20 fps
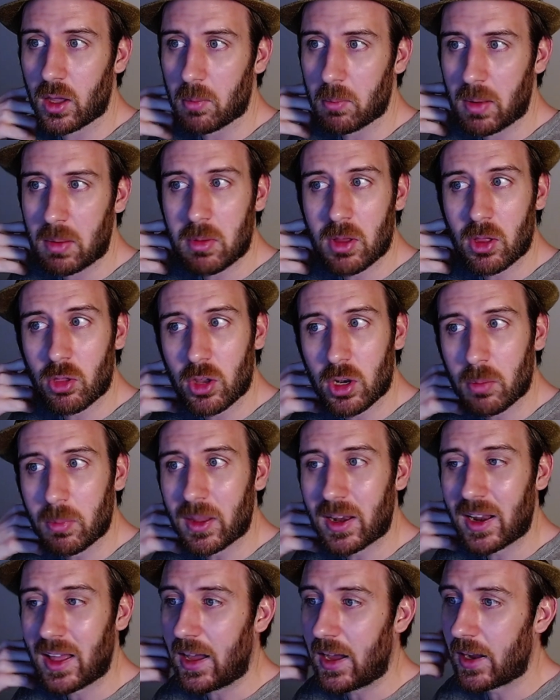Maybe a little
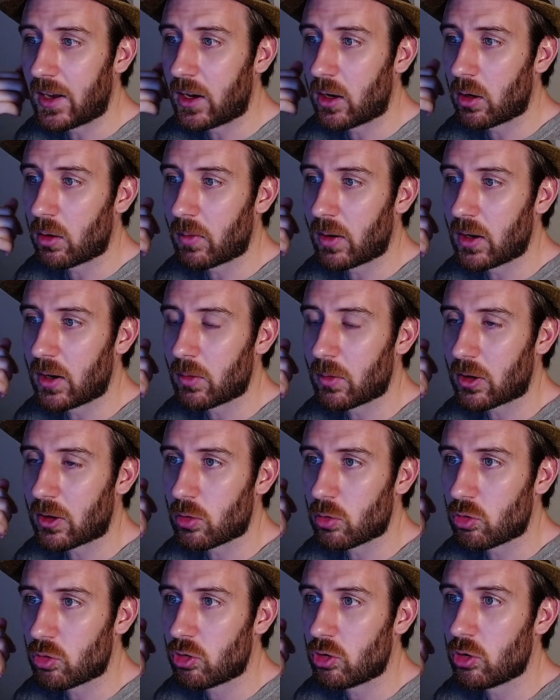bit higher, right? We could
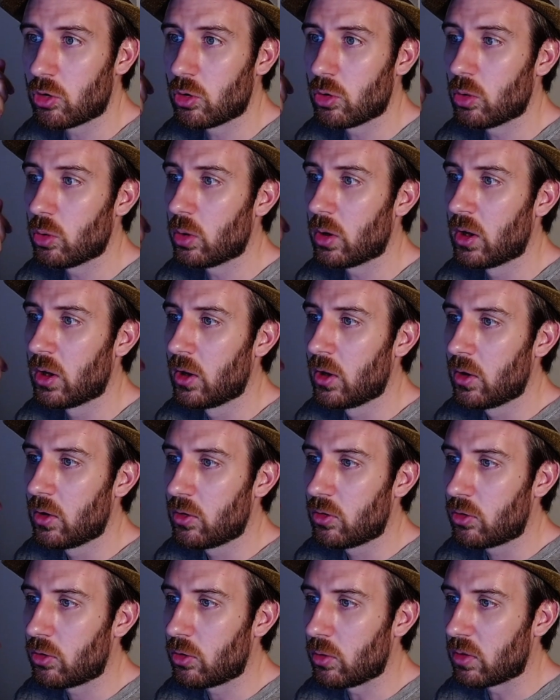do 2
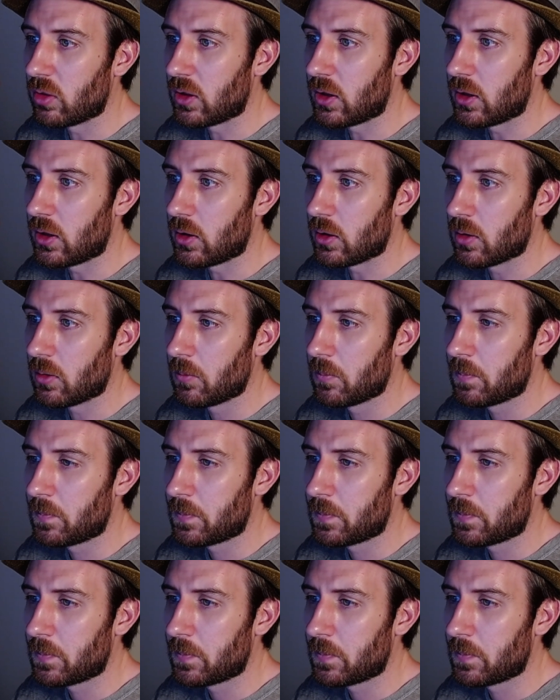to the,